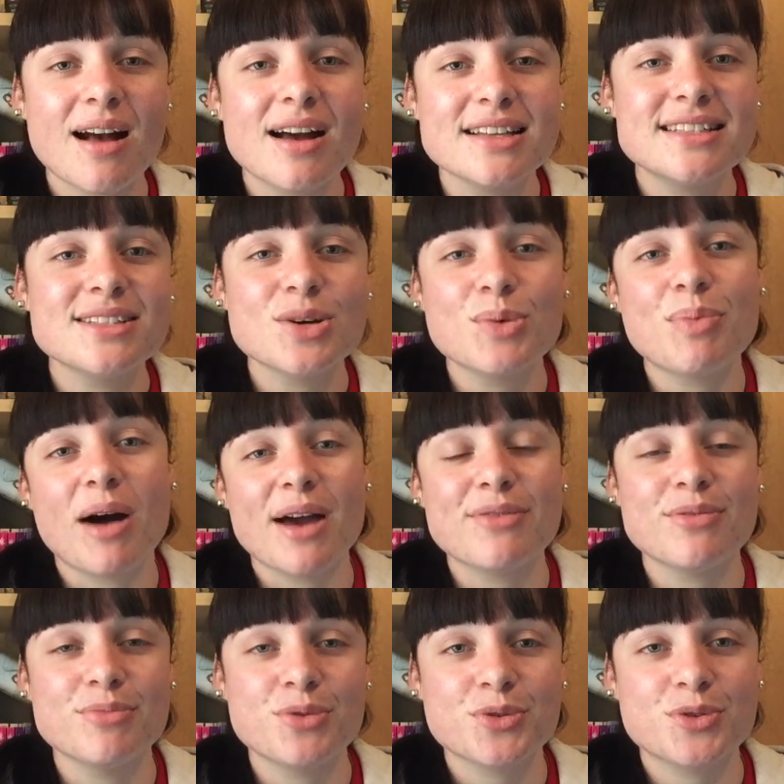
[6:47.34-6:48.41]
I still buy
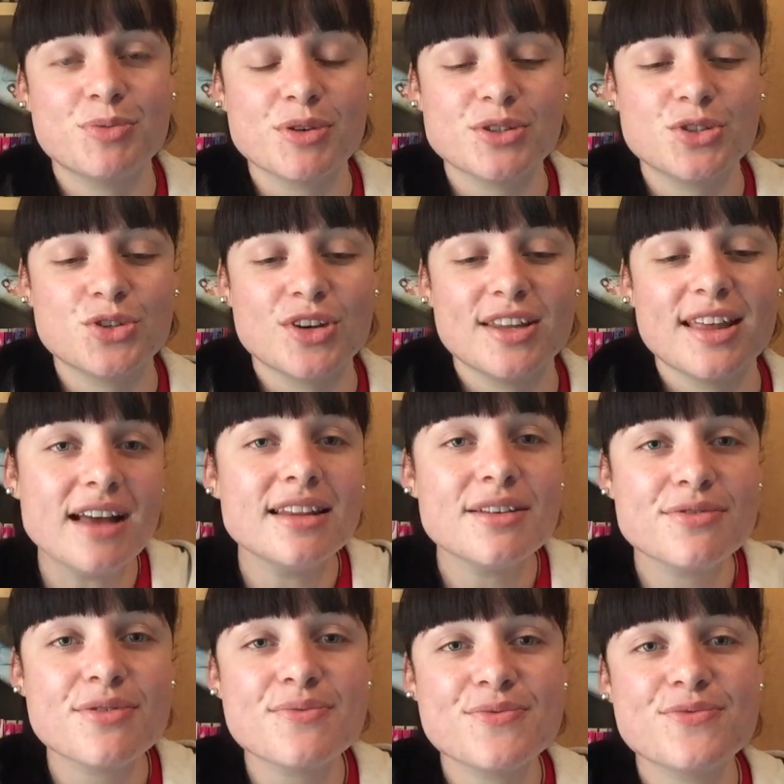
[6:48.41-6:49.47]
from Book Depository. I
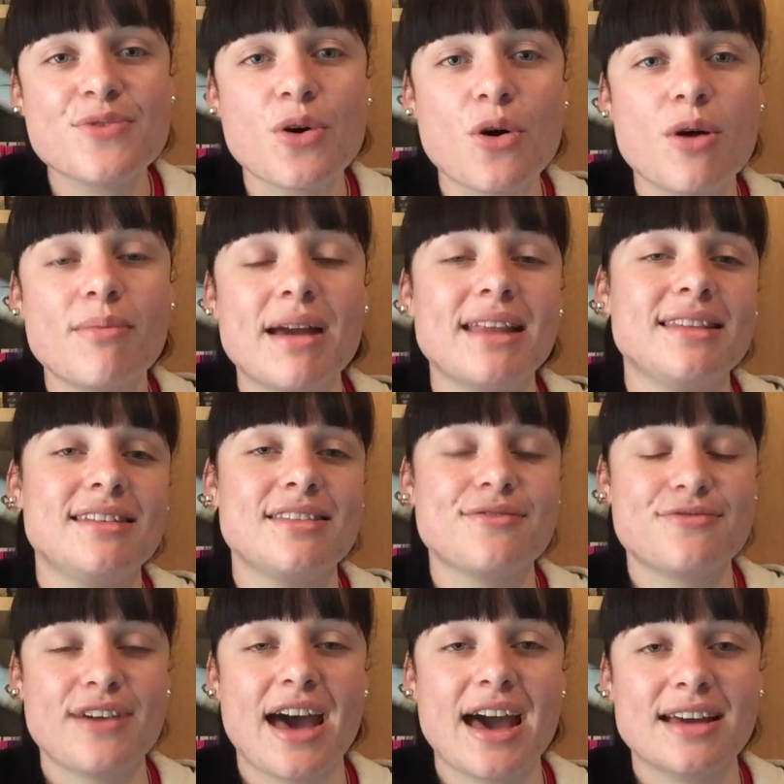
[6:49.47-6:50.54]
love them for mainly the
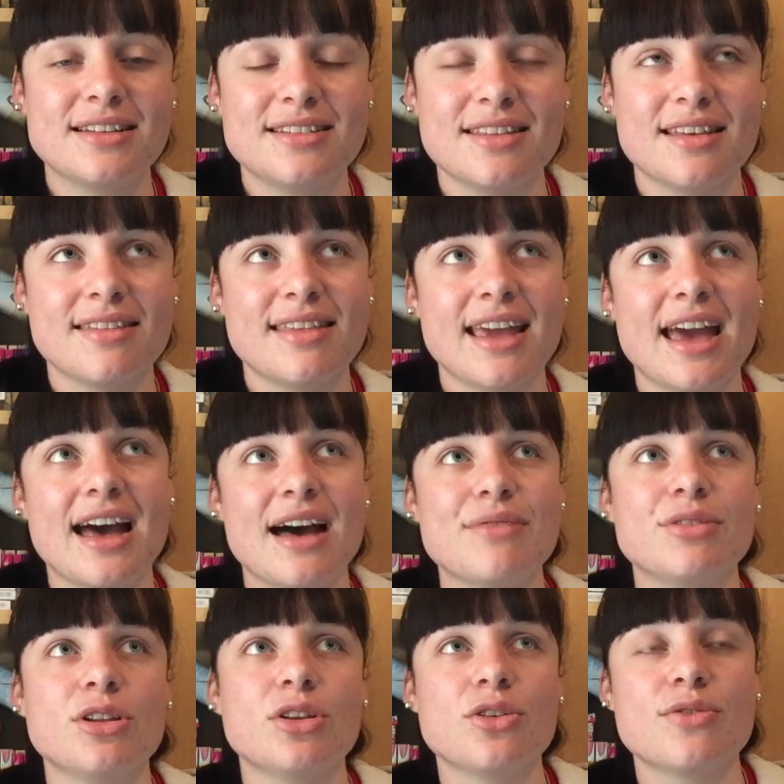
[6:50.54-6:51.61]
fact that they
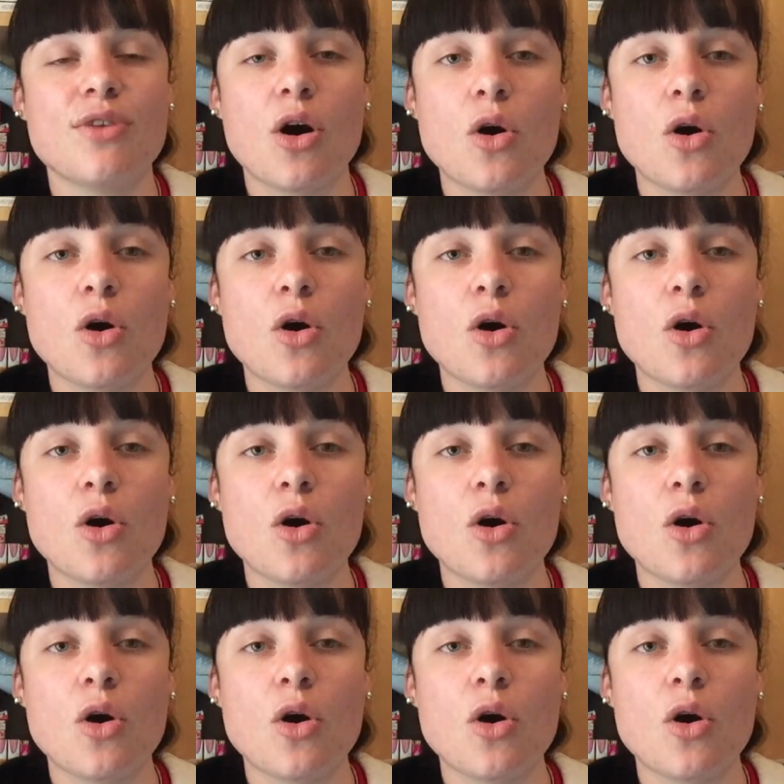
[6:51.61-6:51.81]
have a lot of